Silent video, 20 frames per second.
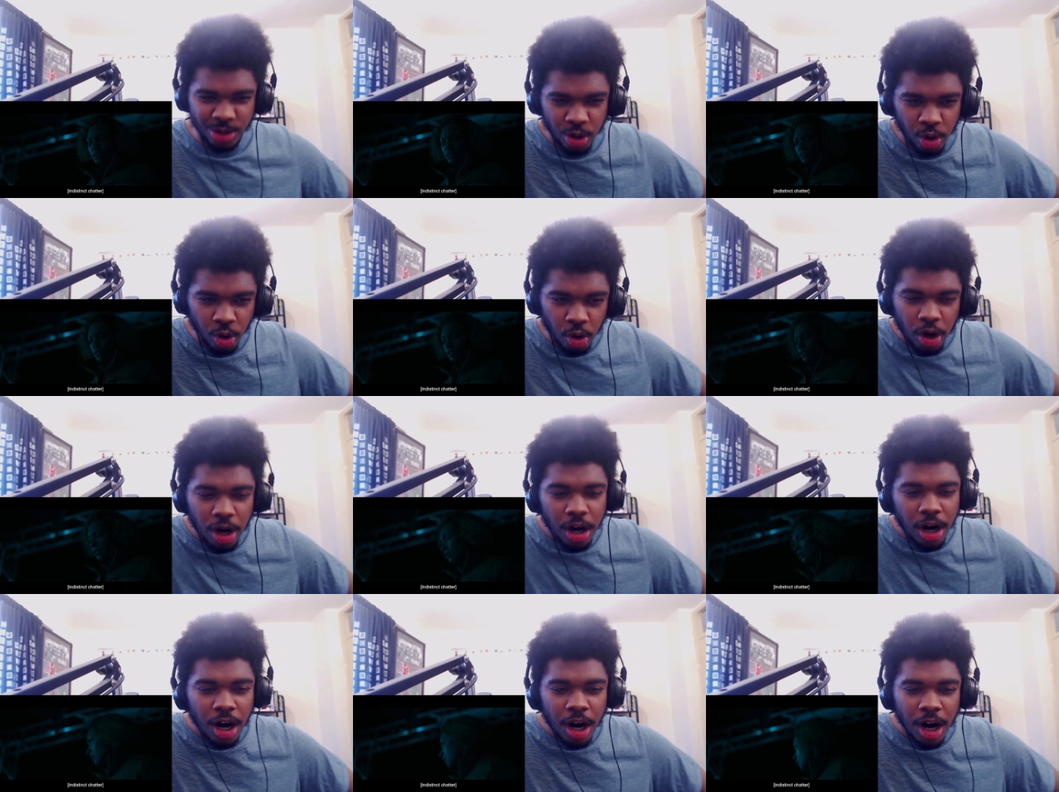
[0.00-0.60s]

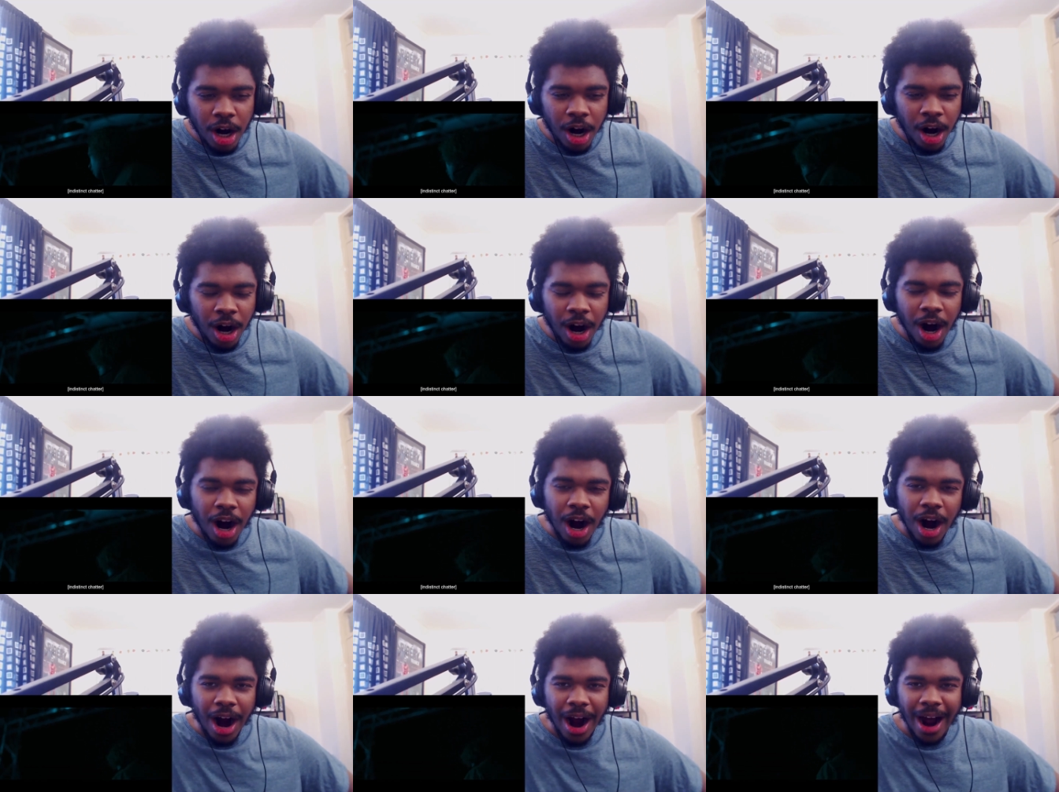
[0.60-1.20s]

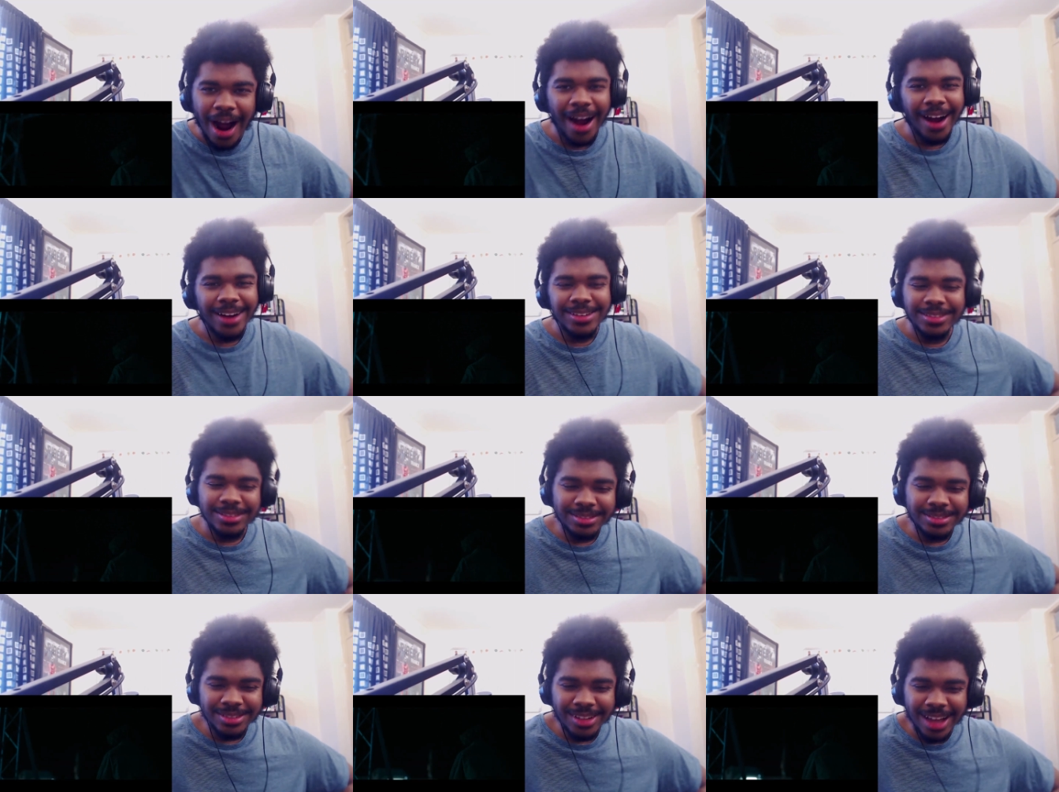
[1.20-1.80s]
I,
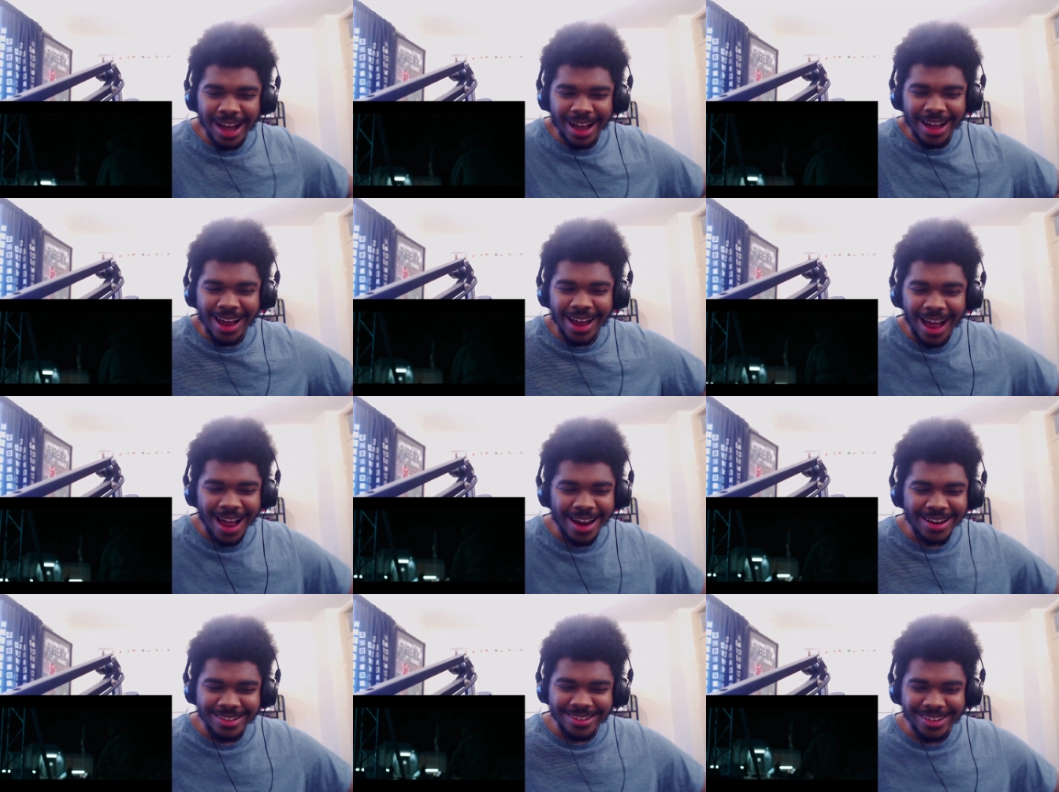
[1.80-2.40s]

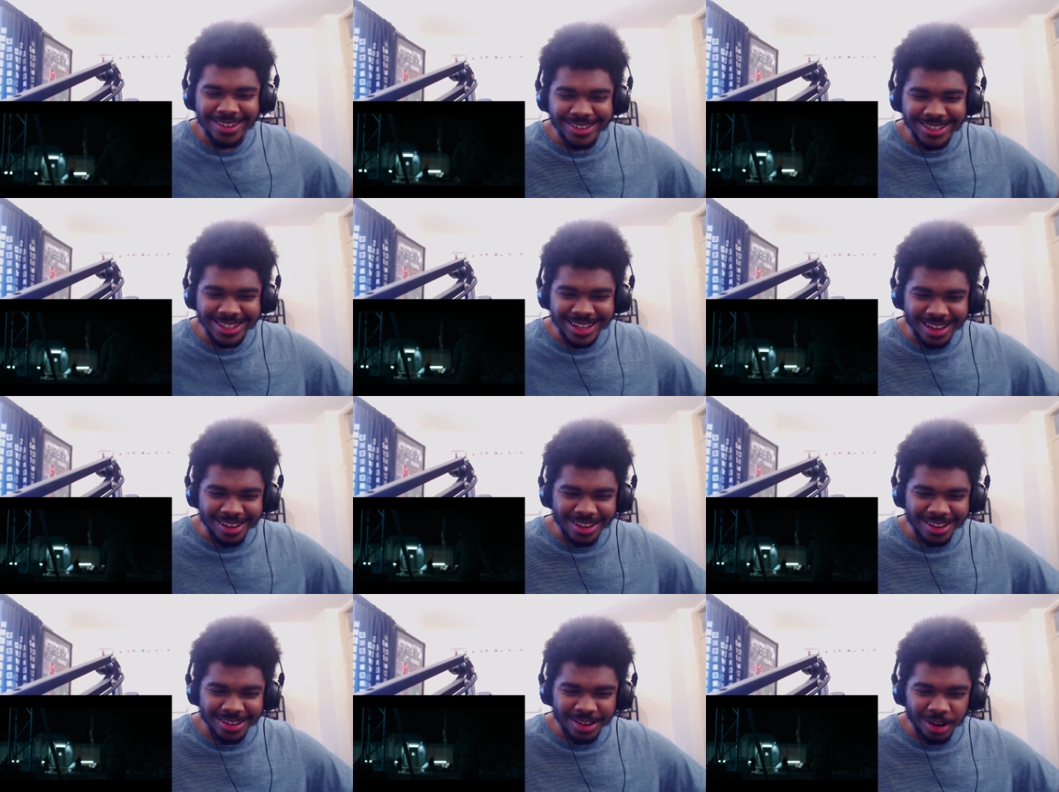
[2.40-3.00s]
I don't know, just like